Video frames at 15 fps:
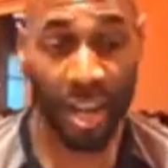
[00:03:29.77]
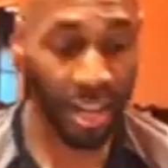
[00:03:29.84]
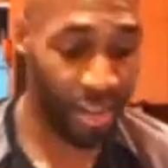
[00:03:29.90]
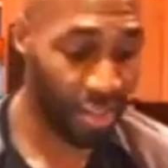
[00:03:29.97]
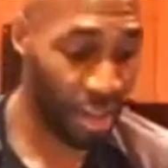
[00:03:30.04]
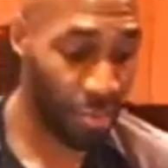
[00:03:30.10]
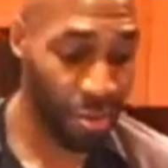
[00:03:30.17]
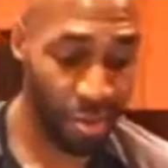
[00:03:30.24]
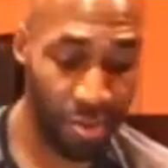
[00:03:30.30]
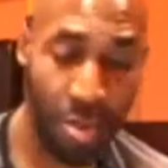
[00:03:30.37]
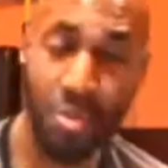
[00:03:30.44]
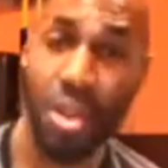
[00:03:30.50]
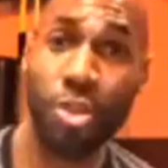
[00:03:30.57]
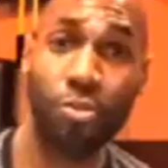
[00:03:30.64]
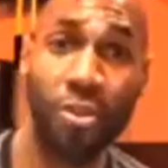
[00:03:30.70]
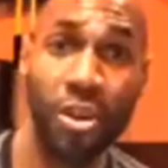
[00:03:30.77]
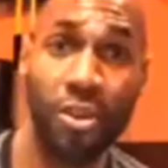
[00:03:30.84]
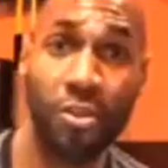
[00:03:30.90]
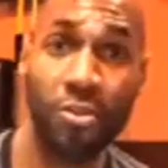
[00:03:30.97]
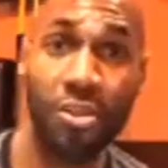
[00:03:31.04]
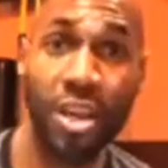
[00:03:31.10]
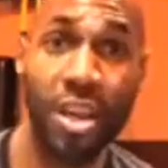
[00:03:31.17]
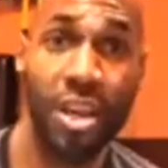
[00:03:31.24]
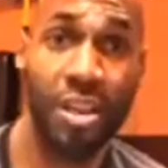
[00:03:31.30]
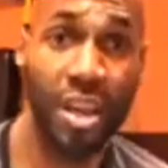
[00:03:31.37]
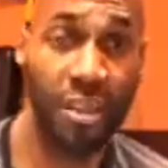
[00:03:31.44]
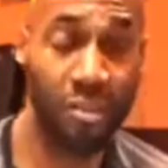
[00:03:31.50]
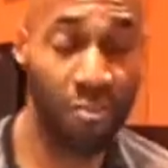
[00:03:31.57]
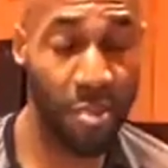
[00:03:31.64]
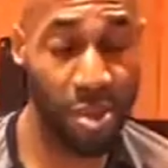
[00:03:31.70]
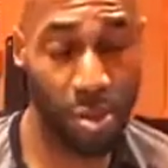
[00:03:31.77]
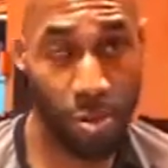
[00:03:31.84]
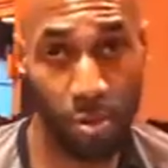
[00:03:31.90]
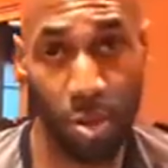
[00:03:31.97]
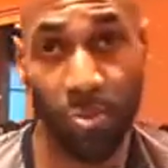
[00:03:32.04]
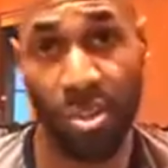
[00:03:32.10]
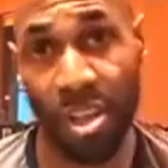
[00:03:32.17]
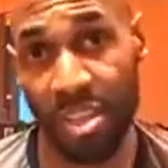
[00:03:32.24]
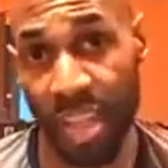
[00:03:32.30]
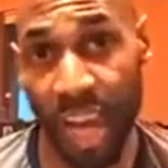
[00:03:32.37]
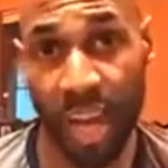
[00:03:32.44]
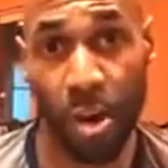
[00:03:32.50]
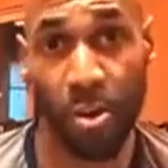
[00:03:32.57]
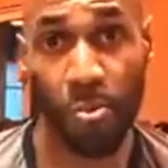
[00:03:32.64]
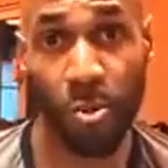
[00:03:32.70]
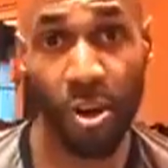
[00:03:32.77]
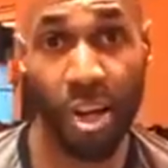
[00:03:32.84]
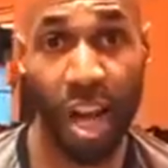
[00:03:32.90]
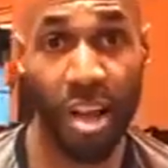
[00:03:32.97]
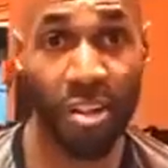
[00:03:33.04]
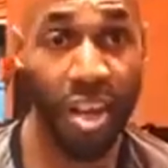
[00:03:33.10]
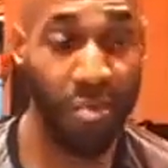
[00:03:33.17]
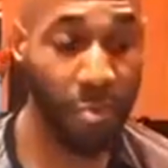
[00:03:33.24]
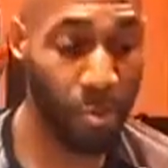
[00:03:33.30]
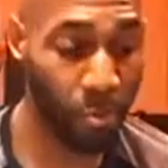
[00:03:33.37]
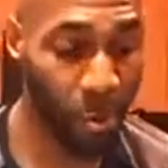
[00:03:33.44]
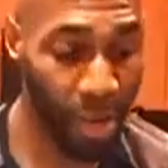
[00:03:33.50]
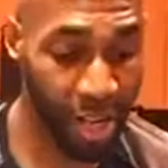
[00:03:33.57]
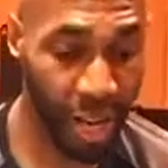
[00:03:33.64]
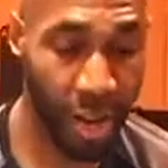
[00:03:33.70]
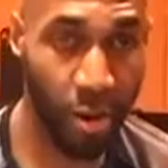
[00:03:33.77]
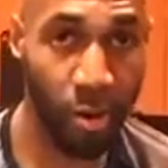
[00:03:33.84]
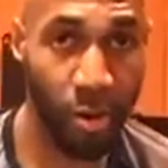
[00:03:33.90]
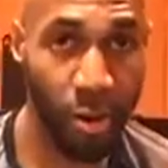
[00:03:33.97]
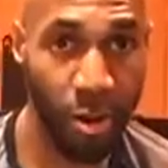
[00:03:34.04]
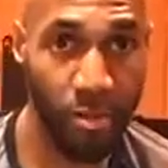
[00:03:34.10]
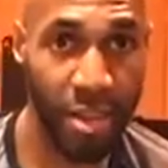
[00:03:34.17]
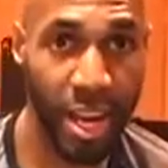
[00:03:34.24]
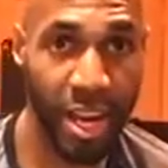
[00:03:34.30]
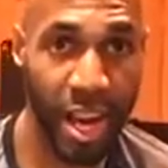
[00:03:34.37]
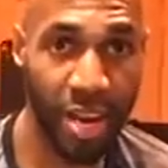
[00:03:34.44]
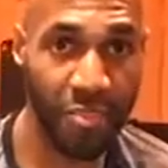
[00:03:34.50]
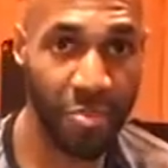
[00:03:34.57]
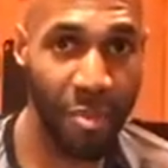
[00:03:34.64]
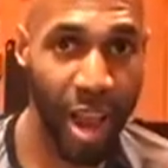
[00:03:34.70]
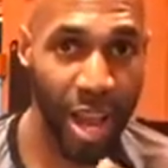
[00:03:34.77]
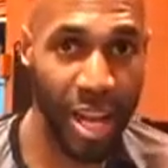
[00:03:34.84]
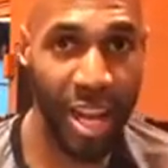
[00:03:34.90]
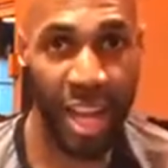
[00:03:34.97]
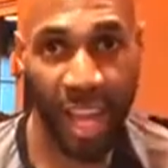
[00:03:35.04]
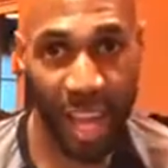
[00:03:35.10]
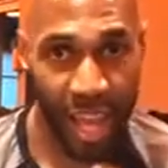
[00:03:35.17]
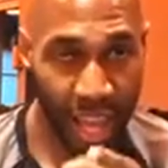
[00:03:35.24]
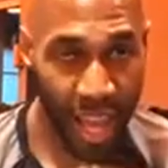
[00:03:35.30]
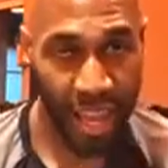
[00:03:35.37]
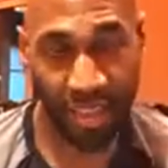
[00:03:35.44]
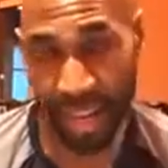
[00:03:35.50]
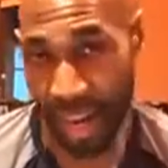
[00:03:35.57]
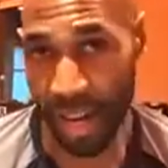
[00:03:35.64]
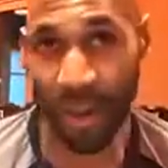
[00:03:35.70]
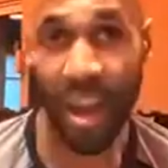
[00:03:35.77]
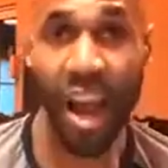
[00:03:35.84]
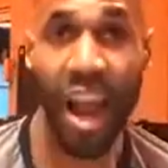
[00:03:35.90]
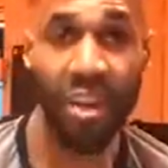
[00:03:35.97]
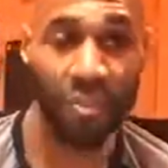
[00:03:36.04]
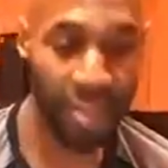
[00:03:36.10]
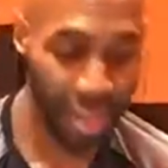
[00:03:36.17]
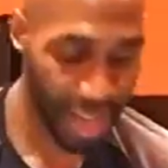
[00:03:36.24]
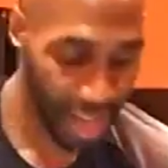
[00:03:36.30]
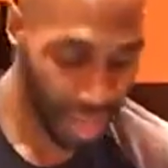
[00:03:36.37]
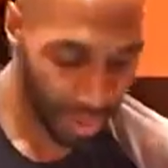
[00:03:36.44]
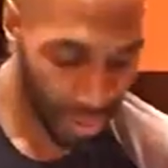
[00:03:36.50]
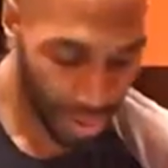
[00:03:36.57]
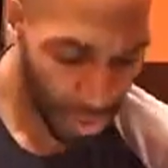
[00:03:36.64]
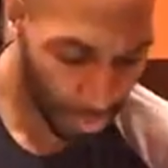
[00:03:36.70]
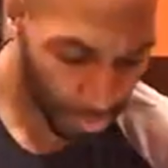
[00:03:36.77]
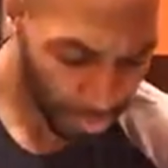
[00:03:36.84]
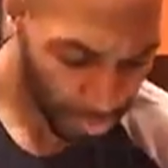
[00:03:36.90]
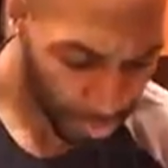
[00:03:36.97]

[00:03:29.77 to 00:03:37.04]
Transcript: And some of the drills that you've been doing with these at-home workouts have been working on that. Everybody has the inner athlete in them.